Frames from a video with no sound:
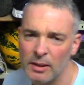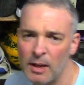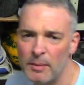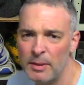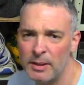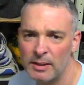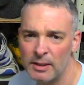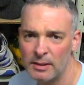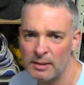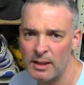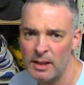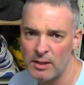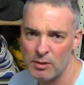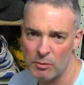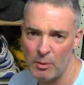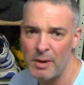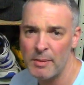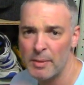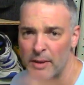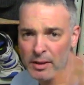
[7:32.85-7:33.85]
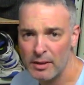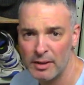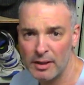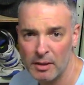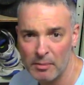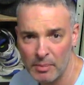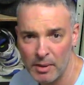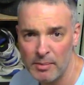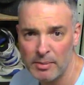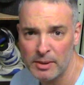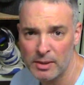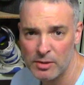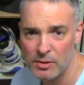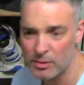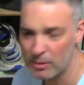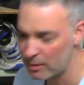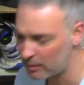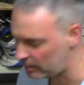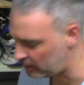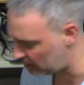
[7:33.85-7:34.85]
I mean, they taste way better than a pumpkin
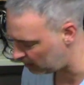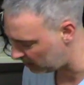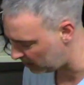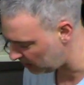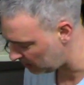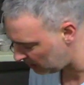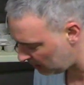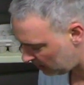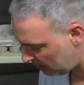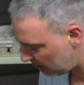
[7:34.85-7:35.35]
sort of thing, right?